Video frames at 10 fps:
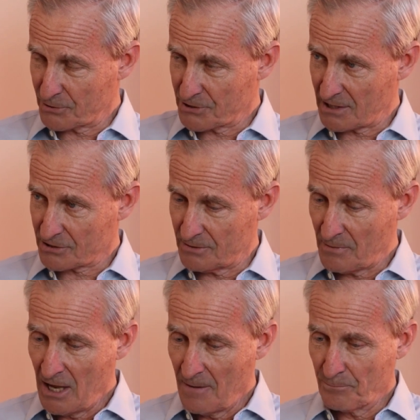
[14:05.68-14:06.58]
protection.
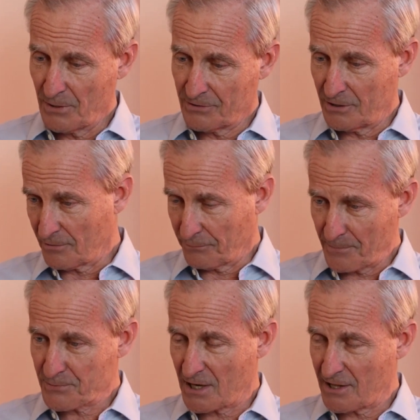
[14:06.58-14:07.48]
But, the
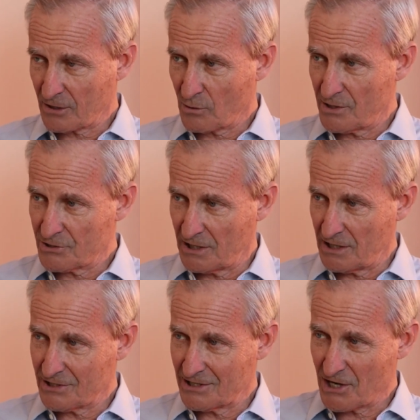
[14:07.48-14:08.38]
flip side of that equation
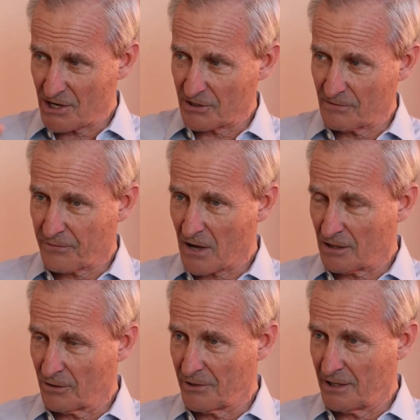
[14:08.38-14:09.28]
is it doesn't
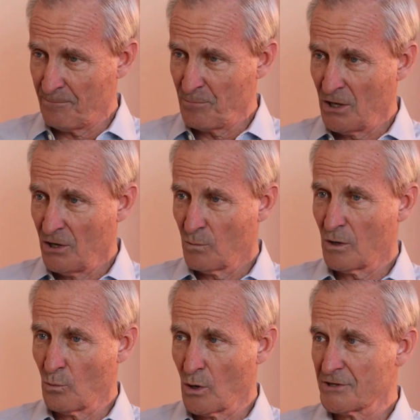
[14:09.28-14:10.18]
follow that
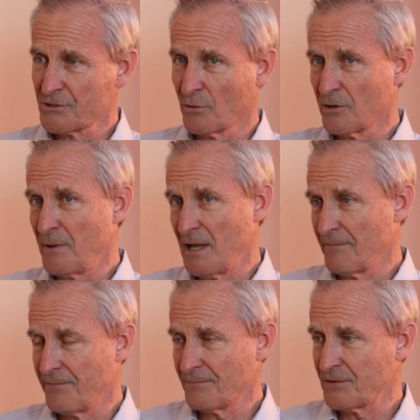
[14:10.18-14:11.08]
what was going to be
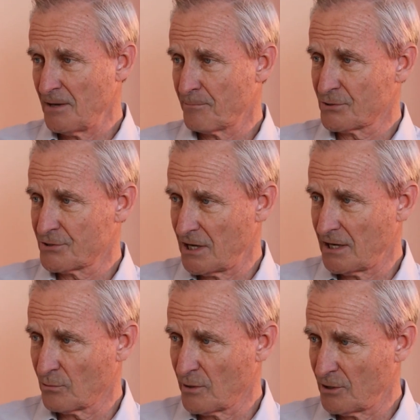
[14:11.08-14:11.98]
a
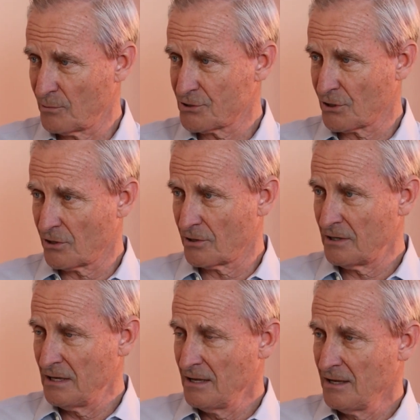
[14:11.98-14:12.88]
15% rate of
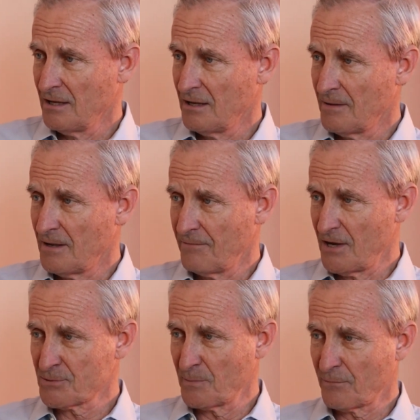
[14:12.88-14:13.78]
return
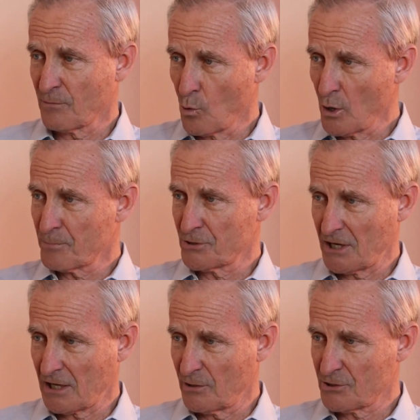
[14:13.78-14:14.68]
investment from one
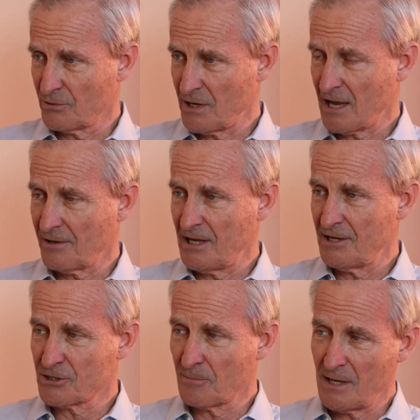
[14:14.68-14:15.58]
particular issuer now
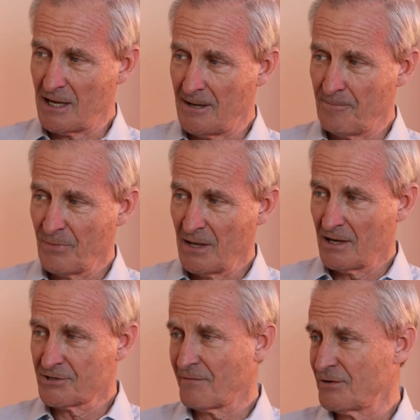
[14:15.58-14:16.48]
needs to be
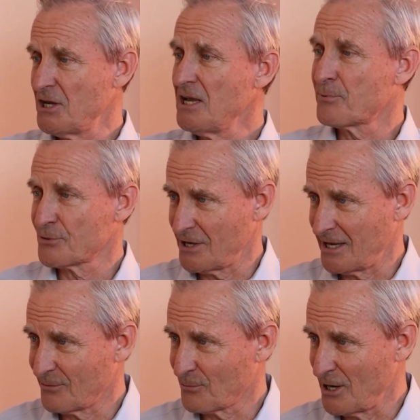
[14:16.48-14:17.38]
a
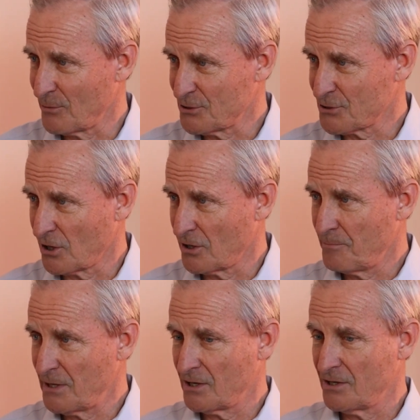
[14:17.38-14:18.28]
17% rate of return,
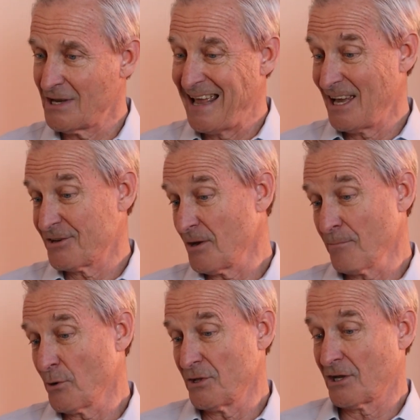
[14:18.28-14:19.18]
because at
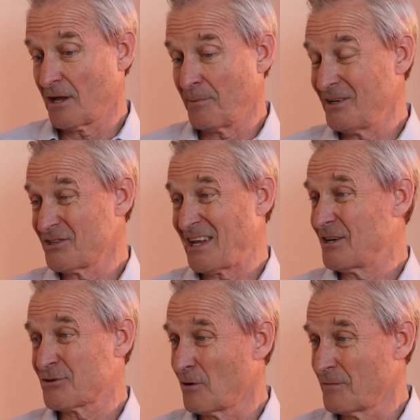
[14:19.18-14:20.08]
some point the company just
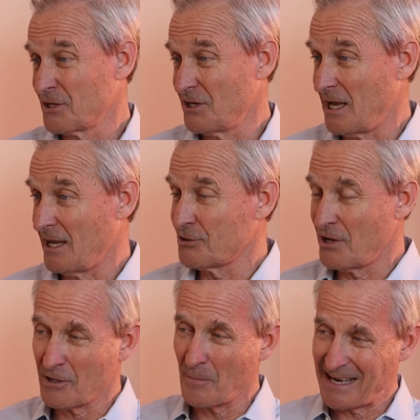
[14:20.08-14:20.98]
can't service the debt. So
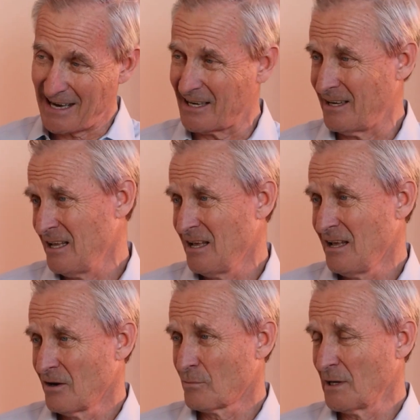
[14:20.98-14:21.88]
you have to be kind of
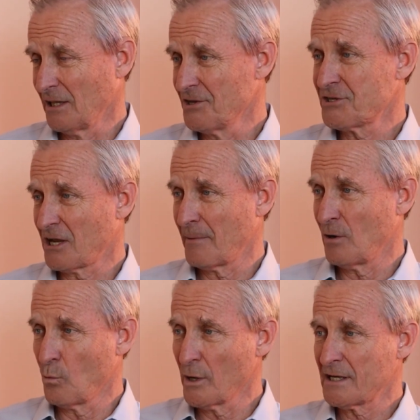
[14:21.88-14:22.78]
realistic
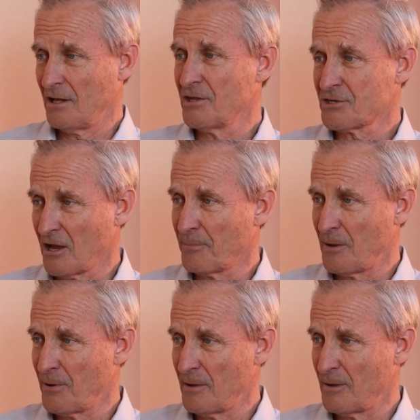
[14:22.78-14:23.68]
about what can this
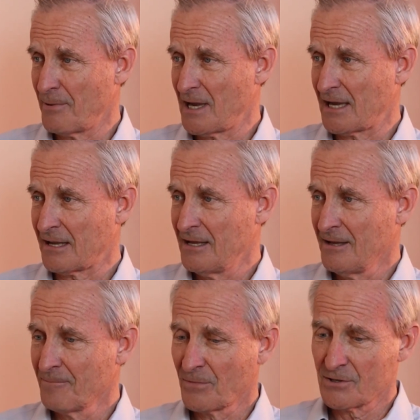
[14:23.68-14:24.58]
company pay me back.
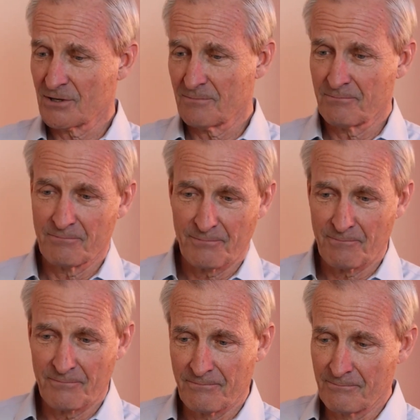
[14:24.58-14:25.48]
There's a
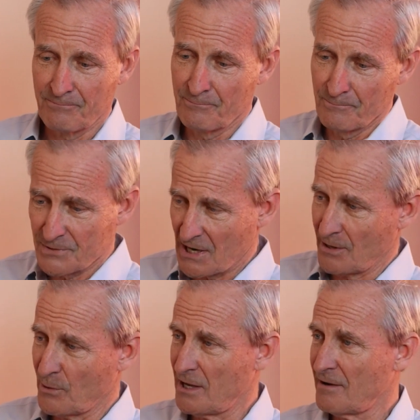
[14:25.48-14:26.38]

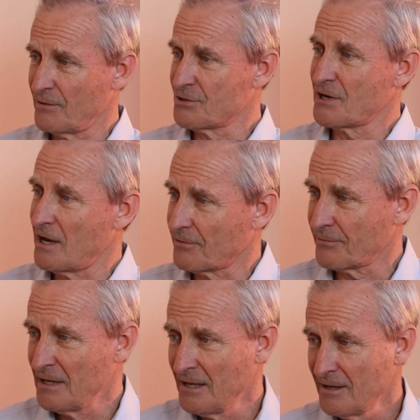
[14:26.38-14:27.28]
saying we have in the
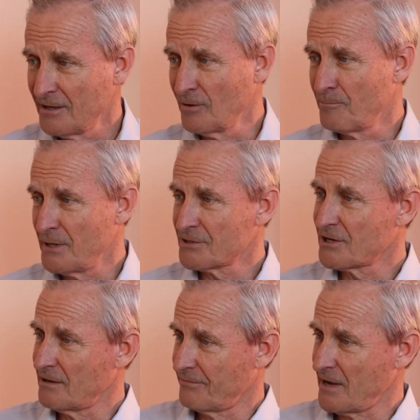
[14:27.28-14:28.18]
South, pigs
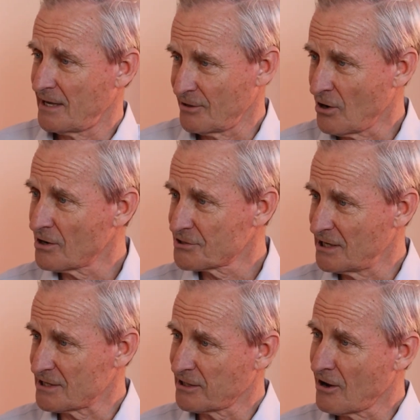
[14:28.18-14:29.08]
get fat and hogs
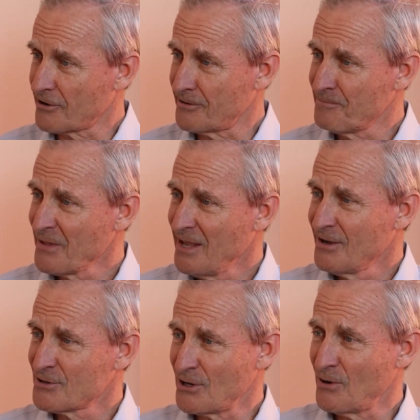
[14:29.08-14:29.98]
get slaughtered.
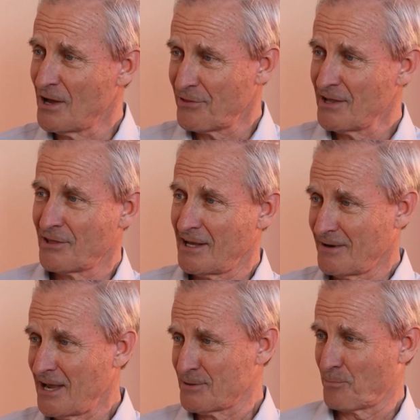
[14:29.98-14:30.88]
So I think
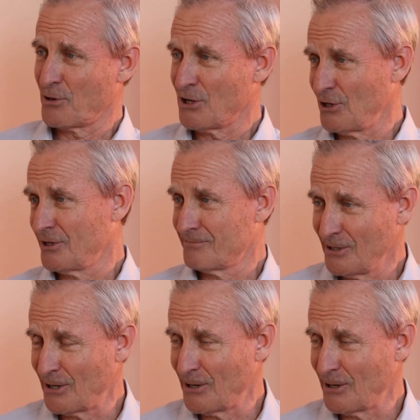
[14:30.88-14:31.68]
that has a pretty good